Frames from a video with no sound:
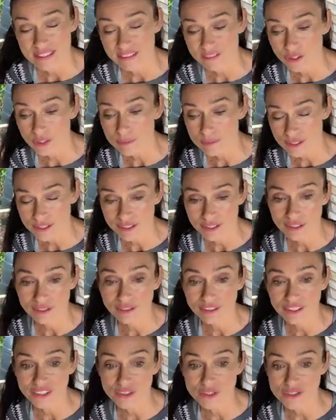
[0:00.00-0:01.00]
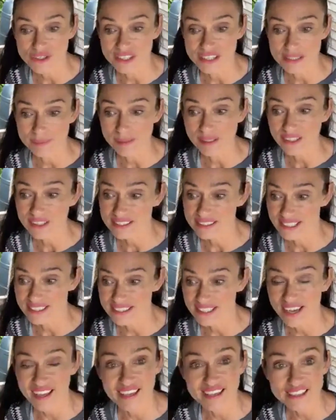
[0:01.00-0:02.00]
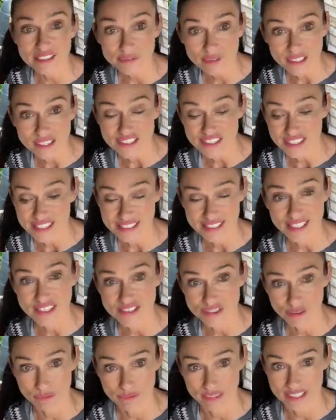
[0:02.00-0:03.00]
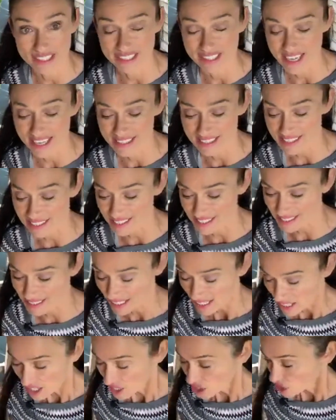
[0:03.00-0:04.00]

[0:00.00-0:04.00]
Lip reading: and they've come to the conclusion it's because their diets are rich in essential fatty acids.